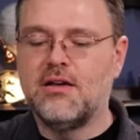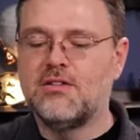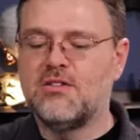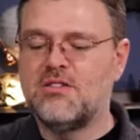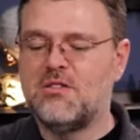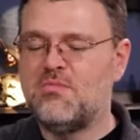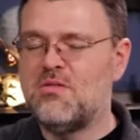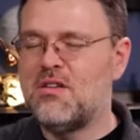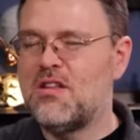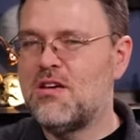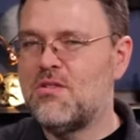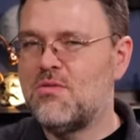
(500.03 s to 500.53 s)
So
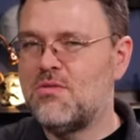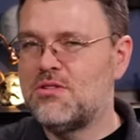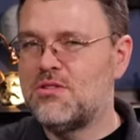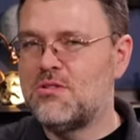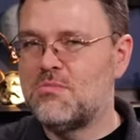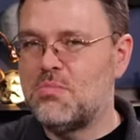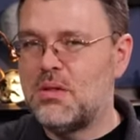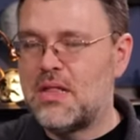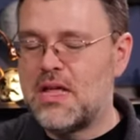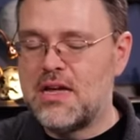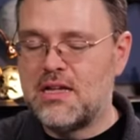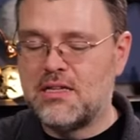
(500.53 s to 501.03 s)
depending on what
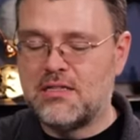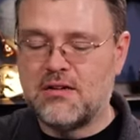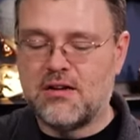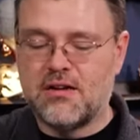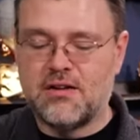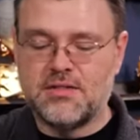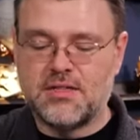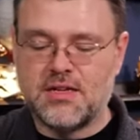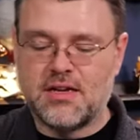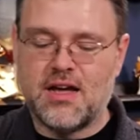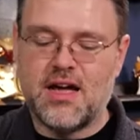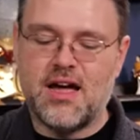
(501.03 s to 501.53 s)
your plans
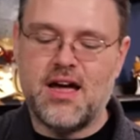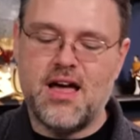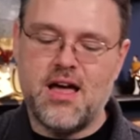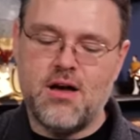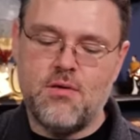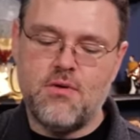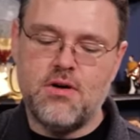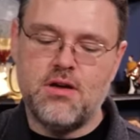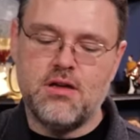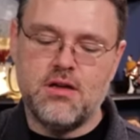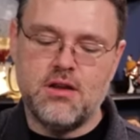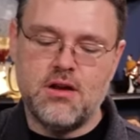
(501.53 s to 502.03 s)
are, it's like, ah,
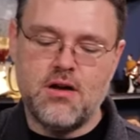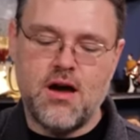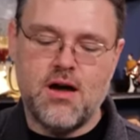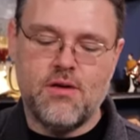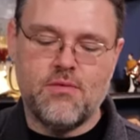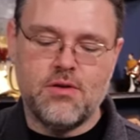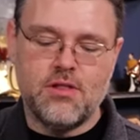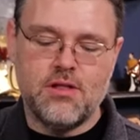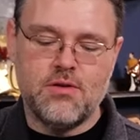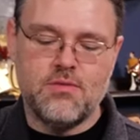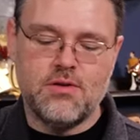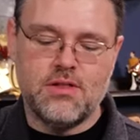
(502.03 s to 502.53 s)
well, you know, I
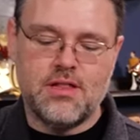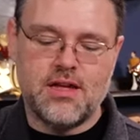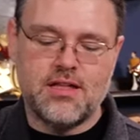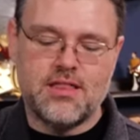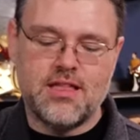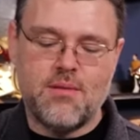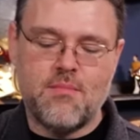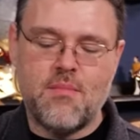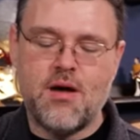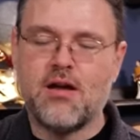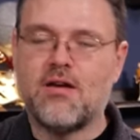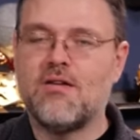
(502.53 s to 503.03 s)
really would like
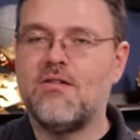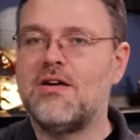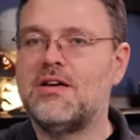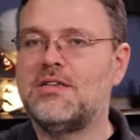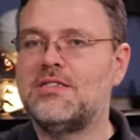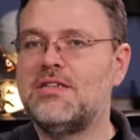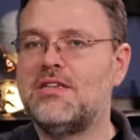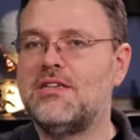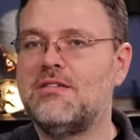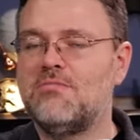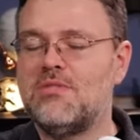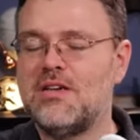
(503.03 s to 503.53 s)
that micro
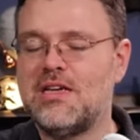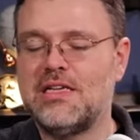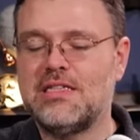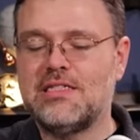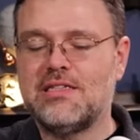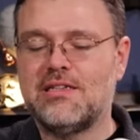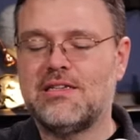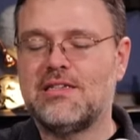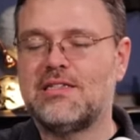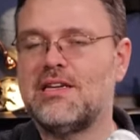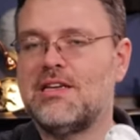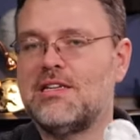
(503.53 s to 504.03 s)
SD to be
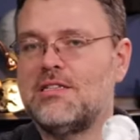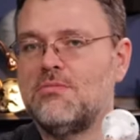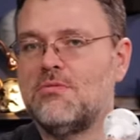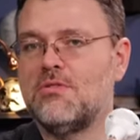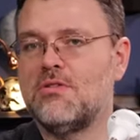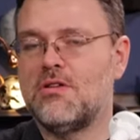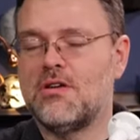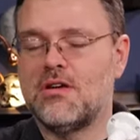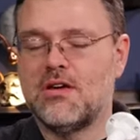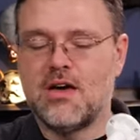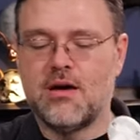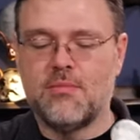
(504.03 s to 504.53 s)
easily accessible.
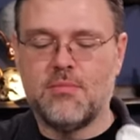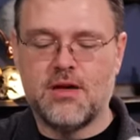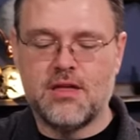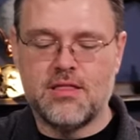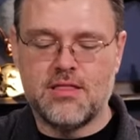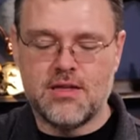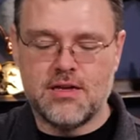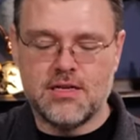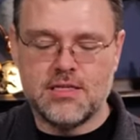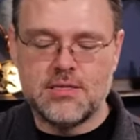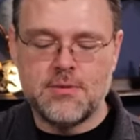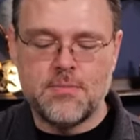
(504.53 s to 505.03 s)
You could come
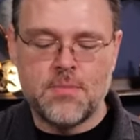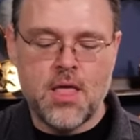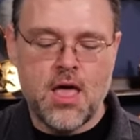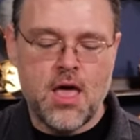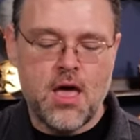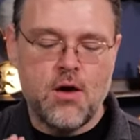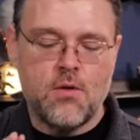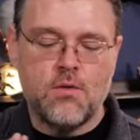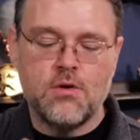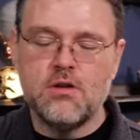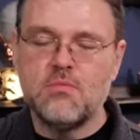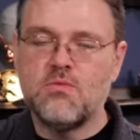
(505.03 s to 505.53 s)
get this.
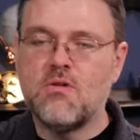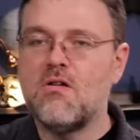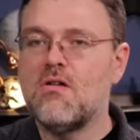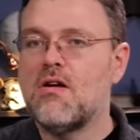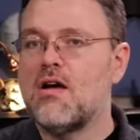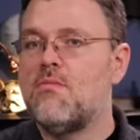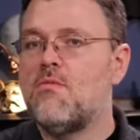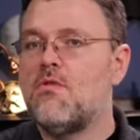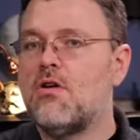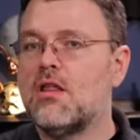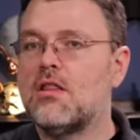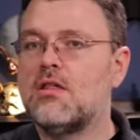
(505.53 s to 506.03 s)
When you
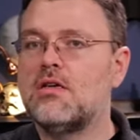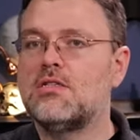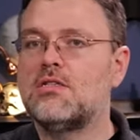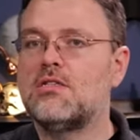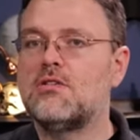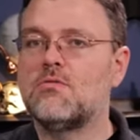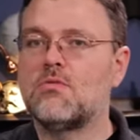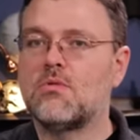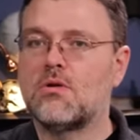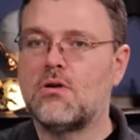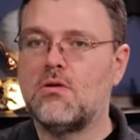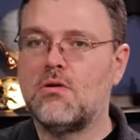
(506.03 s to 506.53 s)
program one of these
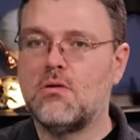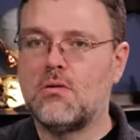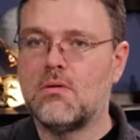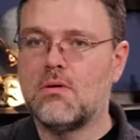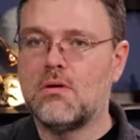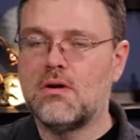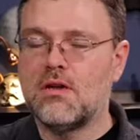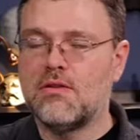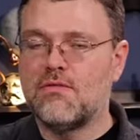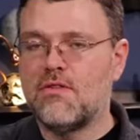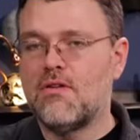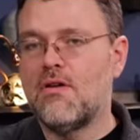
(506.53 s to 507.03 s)
to
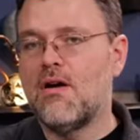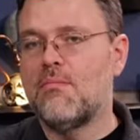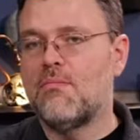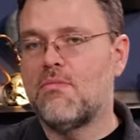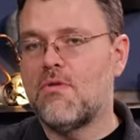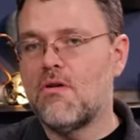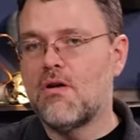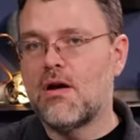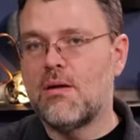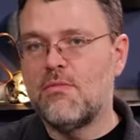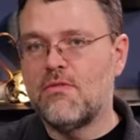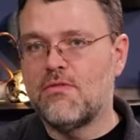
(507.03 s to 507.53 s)
record, if you
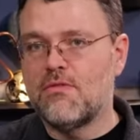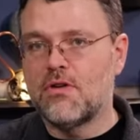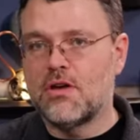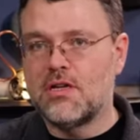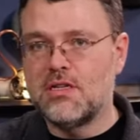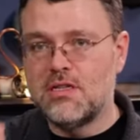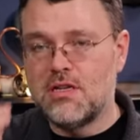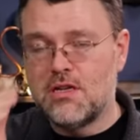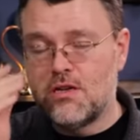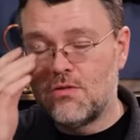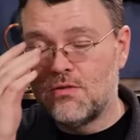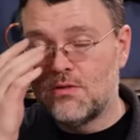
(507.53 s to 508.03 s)
program it for
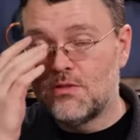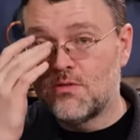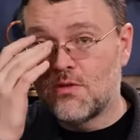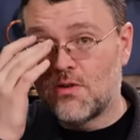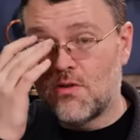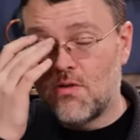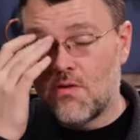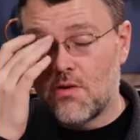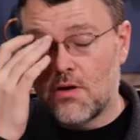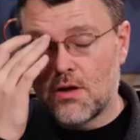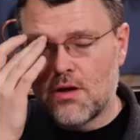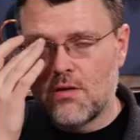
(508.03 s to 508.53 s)
continuous
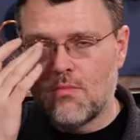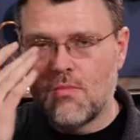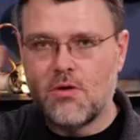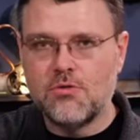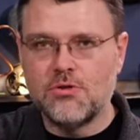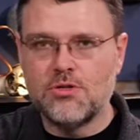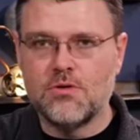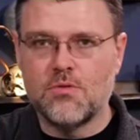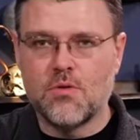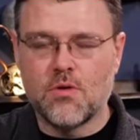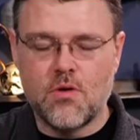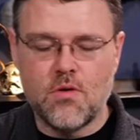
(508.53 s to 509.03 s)
recording or
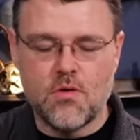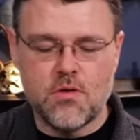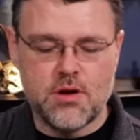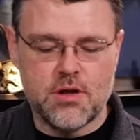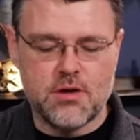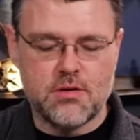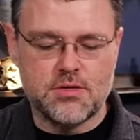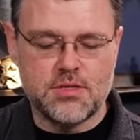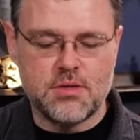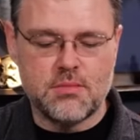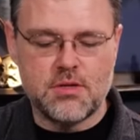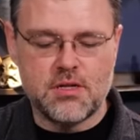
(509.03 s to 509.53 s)
motion
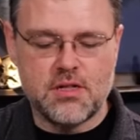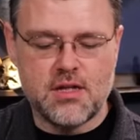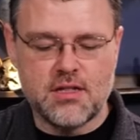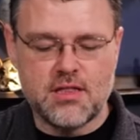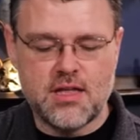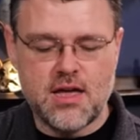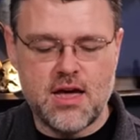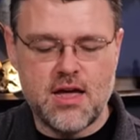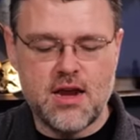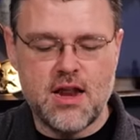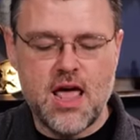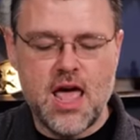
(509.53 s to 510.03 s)
recording or something like
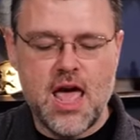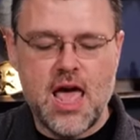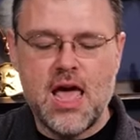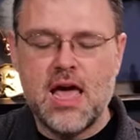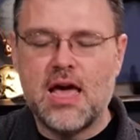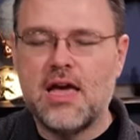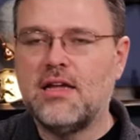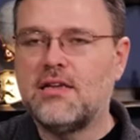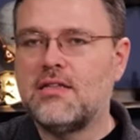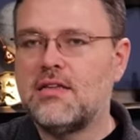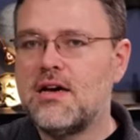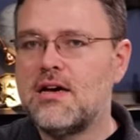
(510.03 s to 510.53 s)
that,
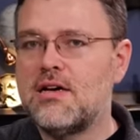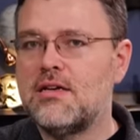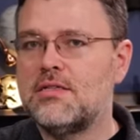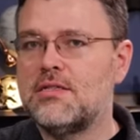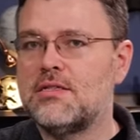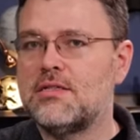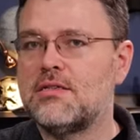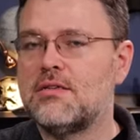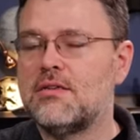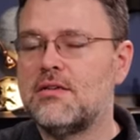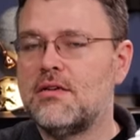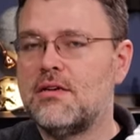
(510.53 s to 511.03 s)
it
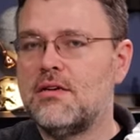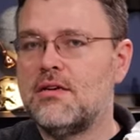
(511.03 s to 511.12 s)
does